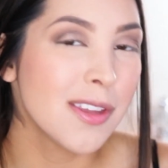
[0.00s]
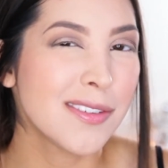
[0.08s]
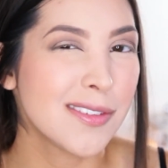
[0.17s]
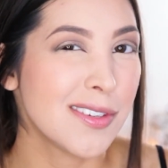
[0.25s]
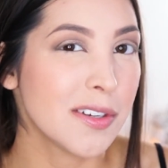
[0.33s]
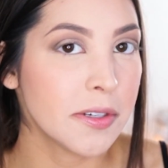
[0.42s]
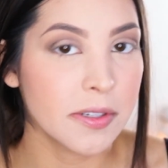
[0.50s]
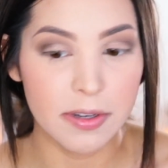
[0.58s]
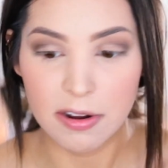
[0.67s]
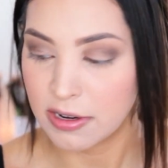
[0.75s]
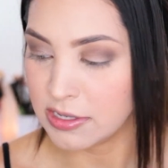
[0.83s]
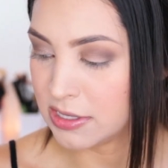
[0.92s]
Still
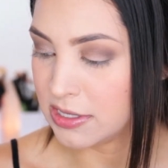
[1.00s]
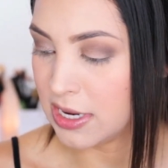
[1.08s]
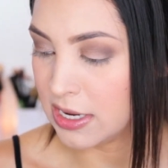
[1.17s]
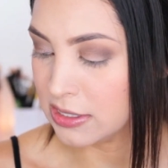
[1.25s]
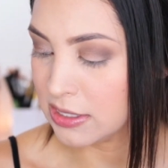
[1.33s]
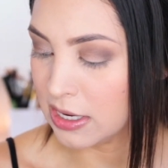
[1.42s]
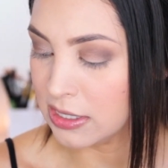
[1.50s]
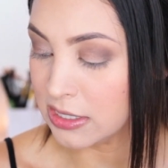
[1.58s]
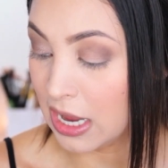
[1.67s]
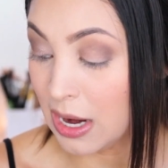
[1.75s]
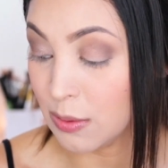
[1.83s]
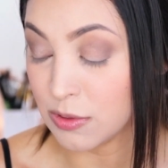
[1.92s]
not as intense as
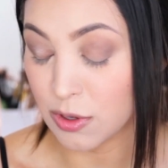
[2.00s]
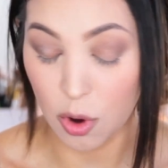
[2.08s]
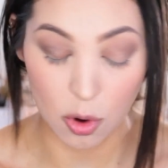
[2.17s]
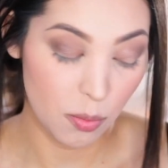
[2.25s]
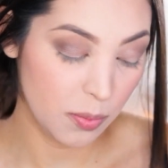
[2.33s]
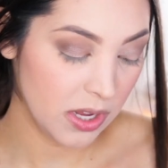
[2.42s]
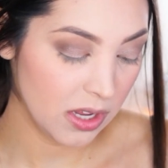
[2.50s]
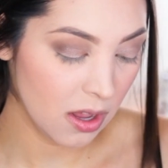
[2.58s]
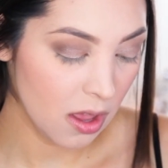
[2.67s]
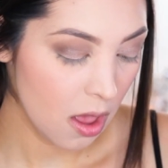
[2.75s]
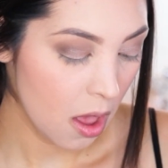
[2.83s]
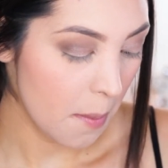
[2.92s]
I was
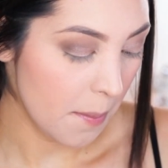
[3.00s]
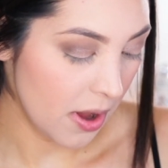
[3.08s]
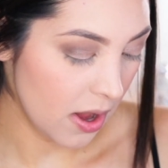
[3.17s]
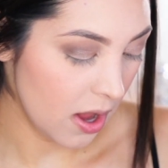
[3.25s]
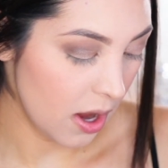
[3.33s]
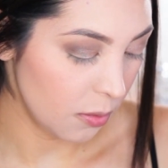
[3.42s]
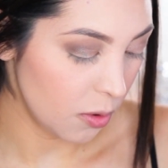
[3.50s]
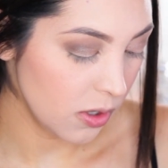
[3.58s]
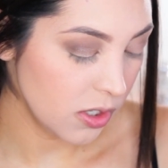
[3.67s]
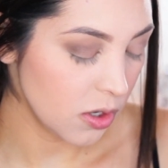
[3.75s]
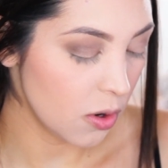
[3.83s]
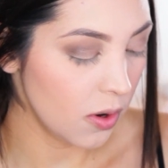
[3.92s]
hoping, but I'm
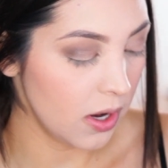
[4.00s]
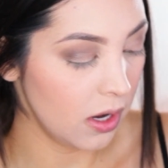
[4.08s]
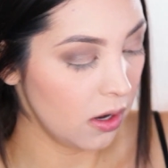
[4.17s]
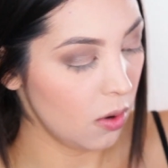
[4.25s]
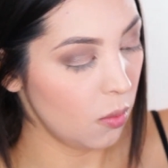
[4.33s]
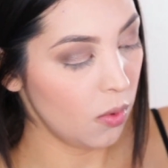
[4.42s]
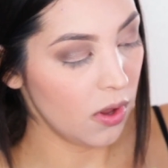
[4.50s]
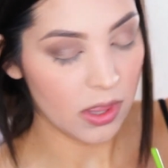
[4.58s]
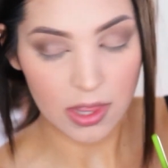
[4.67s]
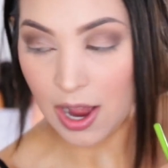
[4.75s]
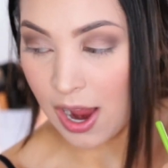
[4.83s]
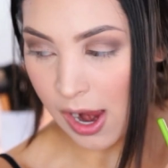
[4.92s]
going to go in
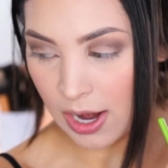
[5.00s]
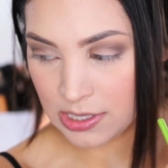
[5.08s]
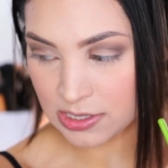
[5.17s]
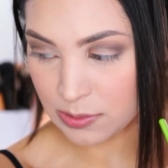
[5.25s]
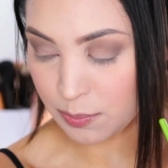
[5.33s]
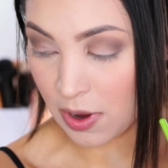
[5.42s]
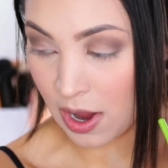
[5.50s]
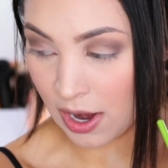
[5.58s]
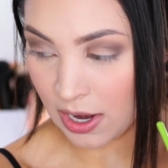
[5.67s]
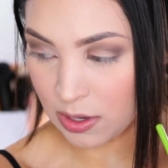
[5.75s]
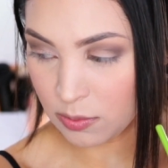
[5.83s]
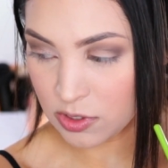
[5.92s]
with I
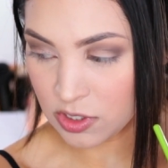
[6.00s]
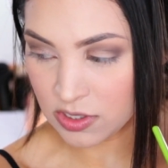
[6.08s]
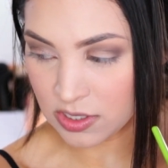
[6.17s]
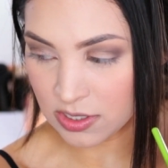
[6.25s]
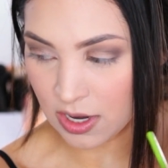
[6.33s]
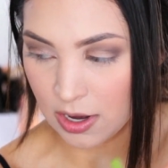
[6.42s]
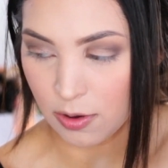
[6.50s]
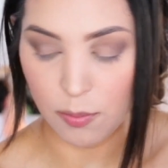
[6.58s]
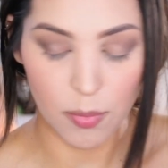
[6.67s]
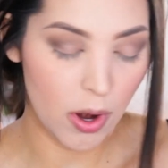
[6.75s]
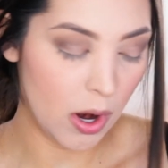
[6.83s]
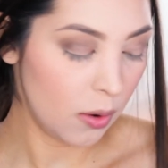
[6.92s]
Spy, which is this kind
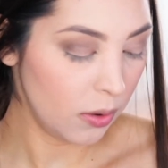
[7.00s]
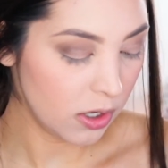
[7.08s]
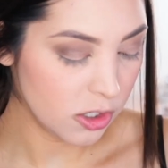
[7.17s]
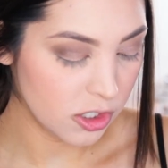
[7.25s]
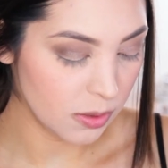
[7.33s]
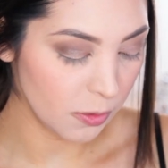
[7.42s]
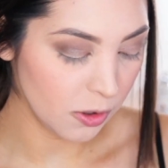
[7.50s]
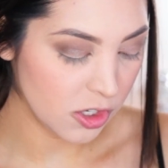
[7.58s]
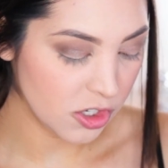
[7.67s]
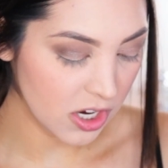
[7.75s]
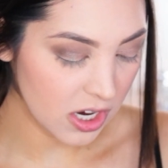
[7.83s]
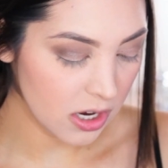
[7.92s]
of brown shimmery
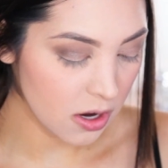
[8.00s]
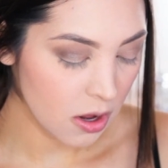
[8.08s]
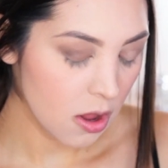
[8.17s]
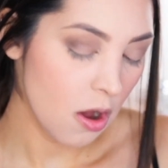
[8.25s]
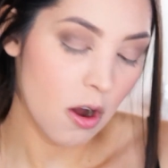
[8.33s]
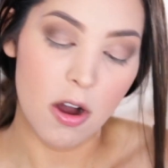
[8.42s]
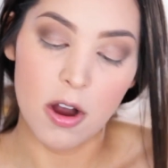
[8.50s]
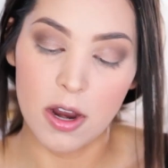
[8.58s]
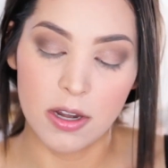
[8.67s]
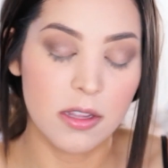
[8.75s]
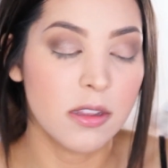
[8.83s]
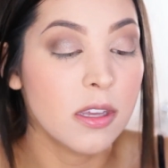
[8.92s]
shade
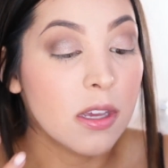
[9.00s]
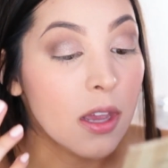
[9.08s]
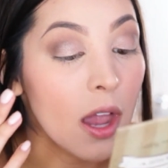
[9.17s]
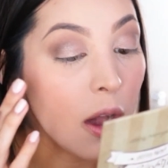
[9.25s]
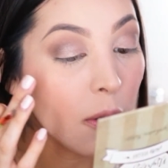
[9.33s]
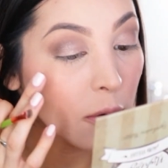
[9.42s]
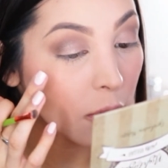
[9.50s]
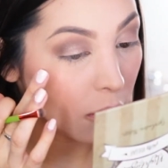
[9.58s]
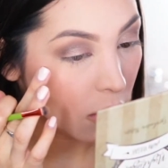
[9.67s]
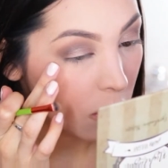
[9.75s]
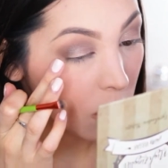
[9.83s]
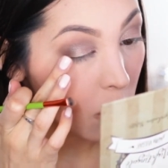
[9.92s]
on the
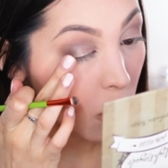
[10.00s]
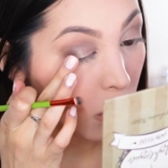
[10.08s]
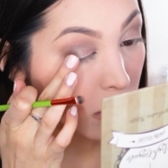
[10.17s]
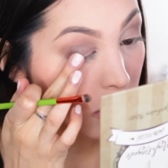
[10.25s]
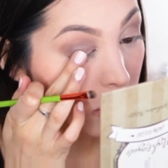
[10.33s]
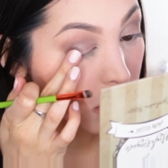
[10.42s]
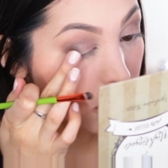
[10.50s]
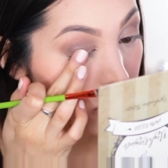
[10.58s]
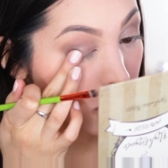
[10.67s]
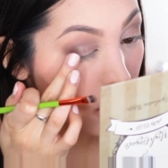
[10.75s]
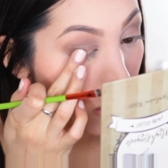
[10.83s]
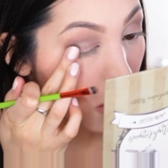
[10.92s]
outer
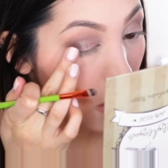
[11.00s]
corners.